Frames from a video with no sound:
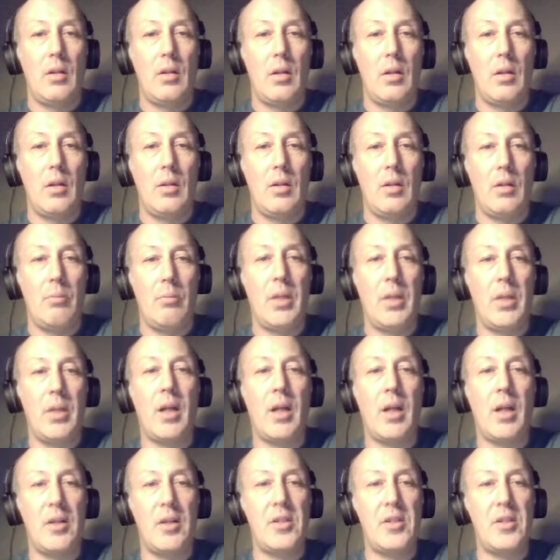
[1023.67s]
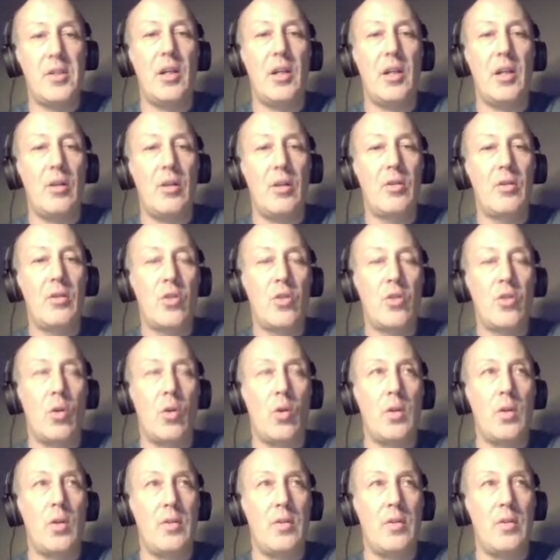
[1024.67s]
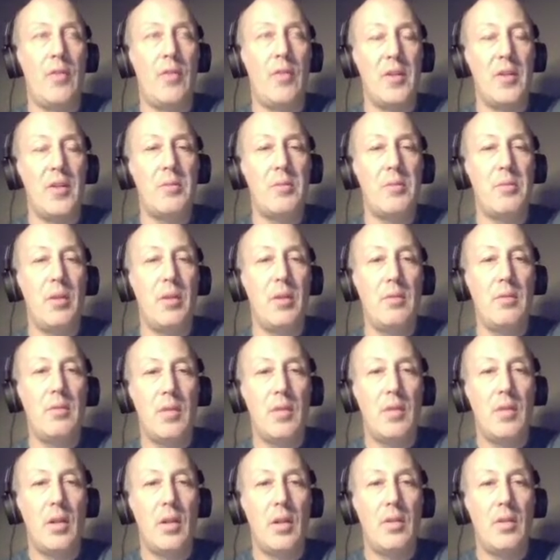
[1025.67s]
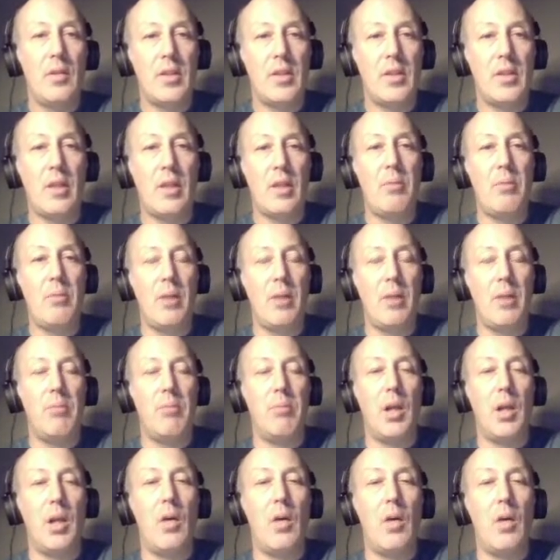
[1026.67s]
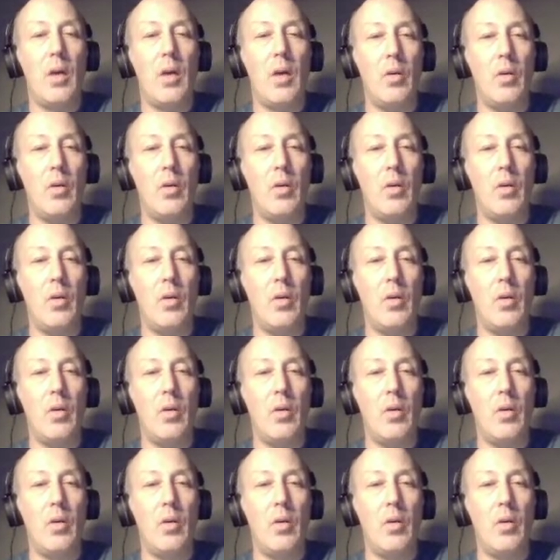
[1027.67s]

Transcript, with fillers: because they're short defensemen. This could be a blowout.